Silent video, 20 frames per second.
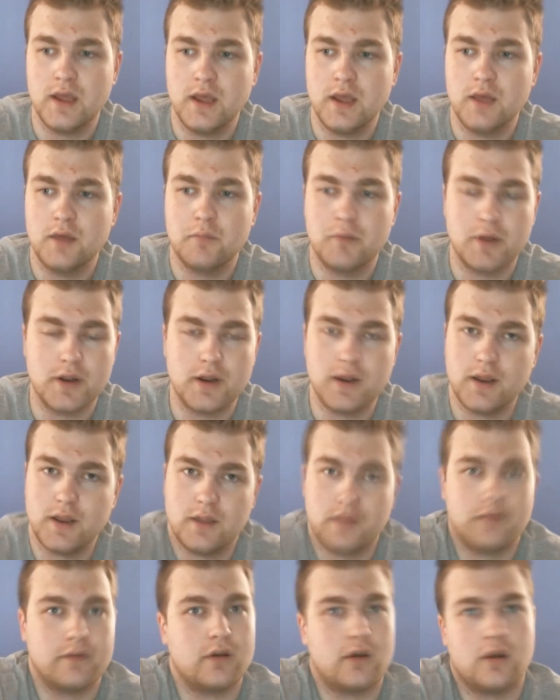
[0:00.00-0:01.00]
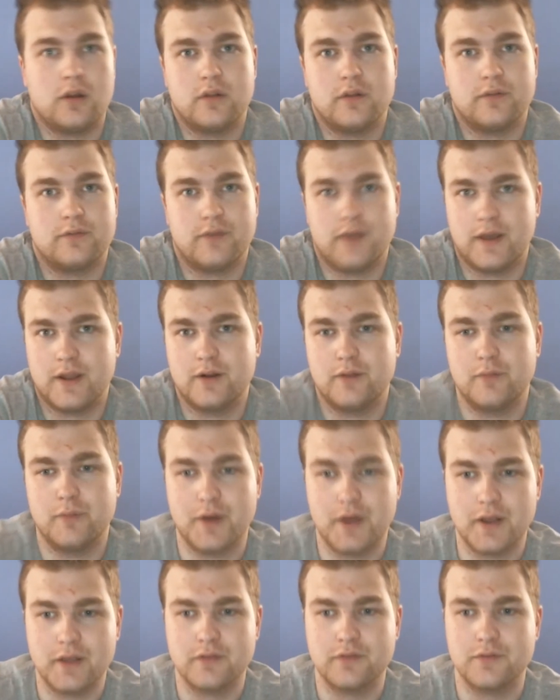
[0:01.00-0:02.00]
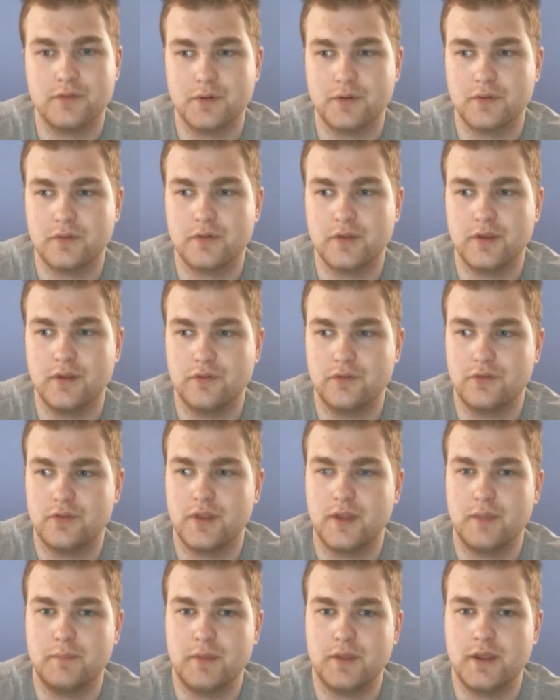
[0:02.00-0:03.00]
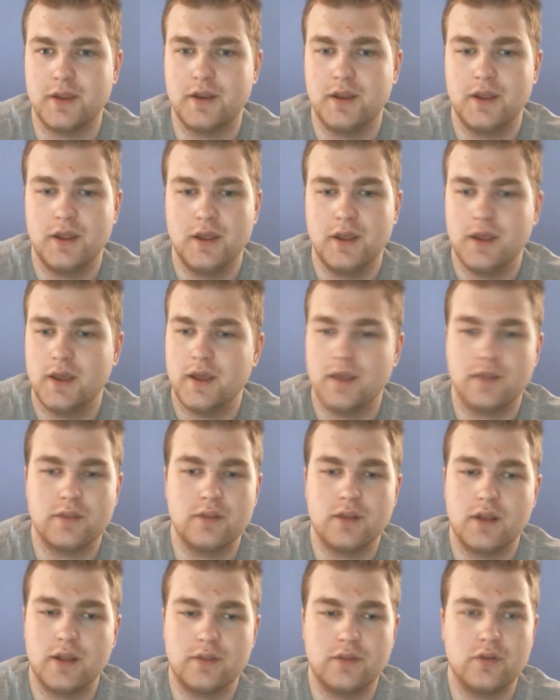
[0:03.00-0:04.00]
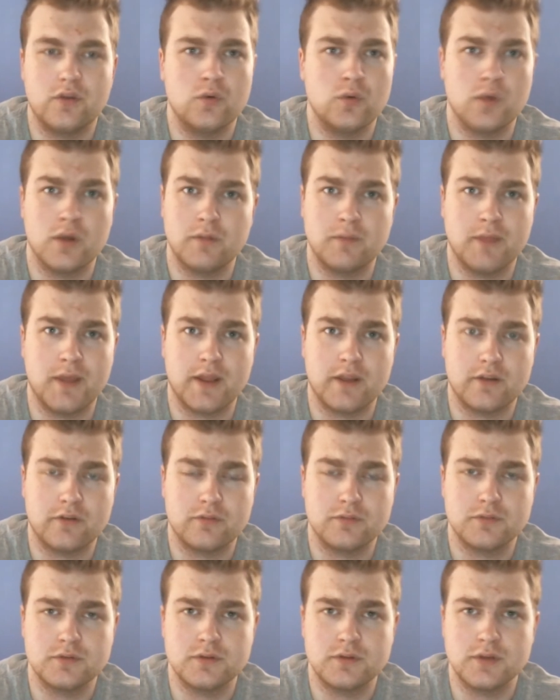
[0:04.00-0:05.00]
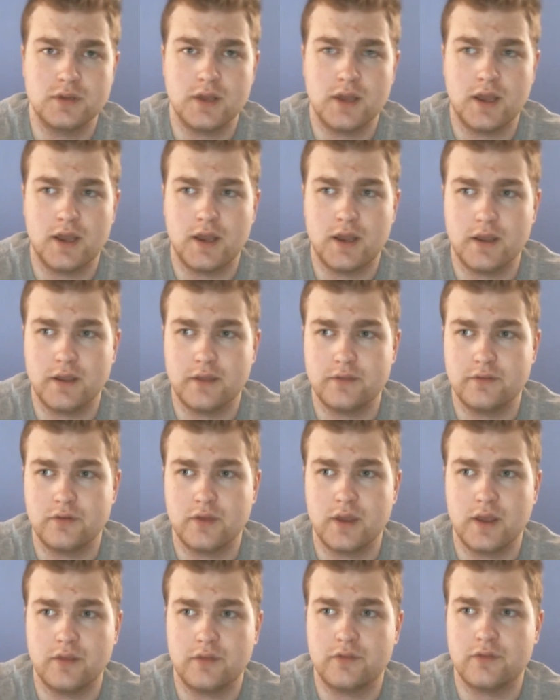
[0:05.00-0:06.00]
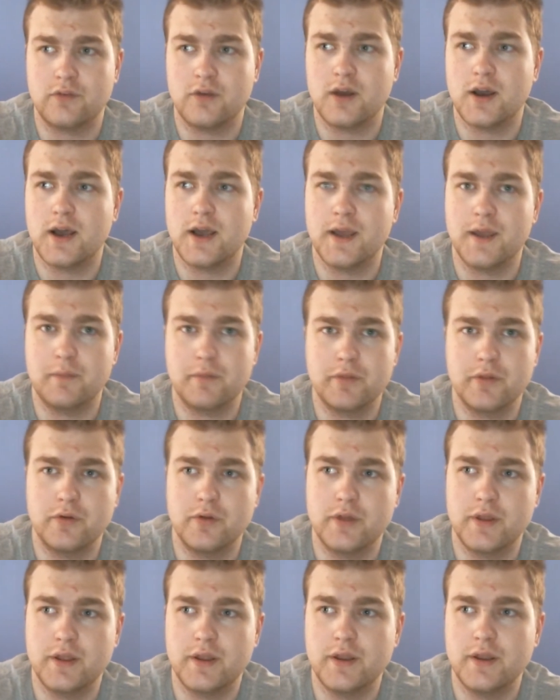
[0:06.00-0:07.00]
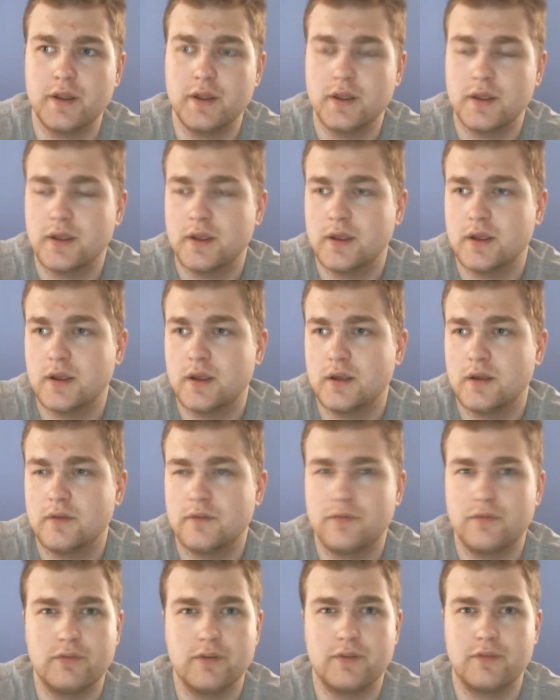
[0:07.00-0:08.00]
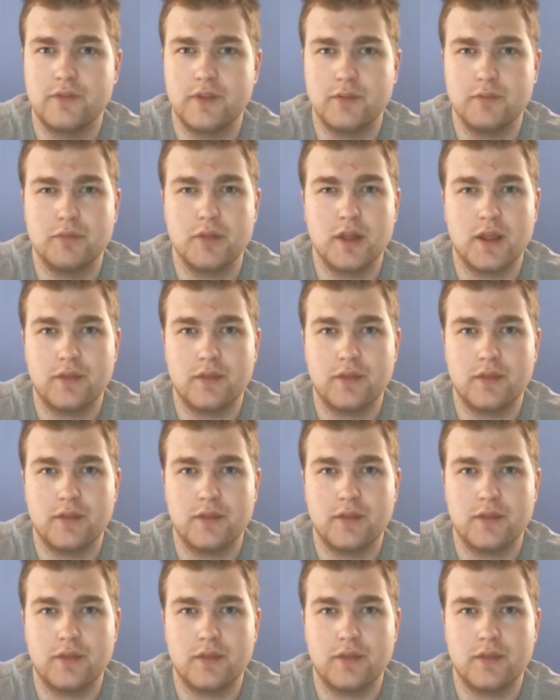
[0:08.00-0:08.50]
but it is called a final boss for a reason. I mean, it's not too unmanageable. As you guys saw, I uploaded 50 plus